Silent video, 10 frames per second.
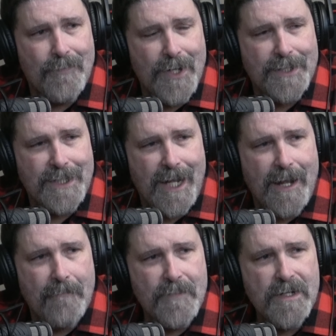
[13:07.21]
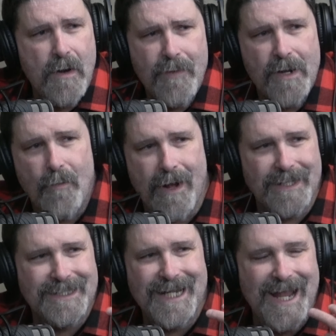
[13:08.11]
But uh, you know, nobody
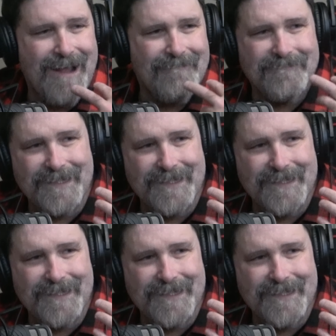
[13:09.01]
wants to have